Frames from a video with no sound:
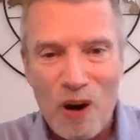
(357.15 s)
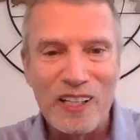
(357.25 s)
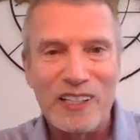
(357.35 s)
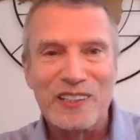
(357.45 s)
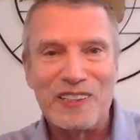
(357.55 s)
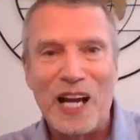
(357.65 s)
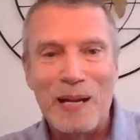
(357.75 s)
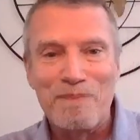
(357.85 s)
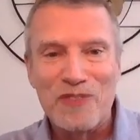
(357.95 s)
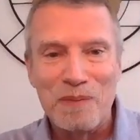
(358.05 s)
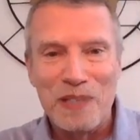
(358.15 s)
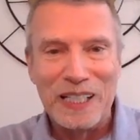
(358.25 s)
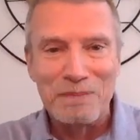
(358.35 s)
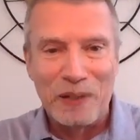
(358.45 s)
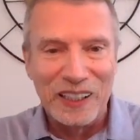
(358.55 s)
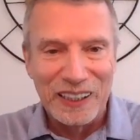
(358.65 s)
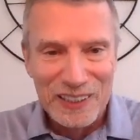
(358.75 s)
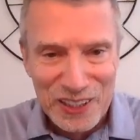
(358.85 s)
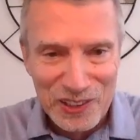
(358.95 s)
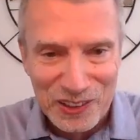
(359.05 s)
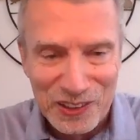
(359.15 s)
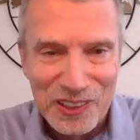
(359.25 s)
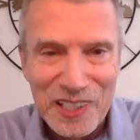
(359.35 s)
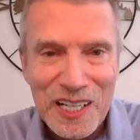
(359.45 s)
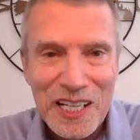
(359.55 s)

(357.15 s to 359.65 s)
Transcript: part of their time to being politicians.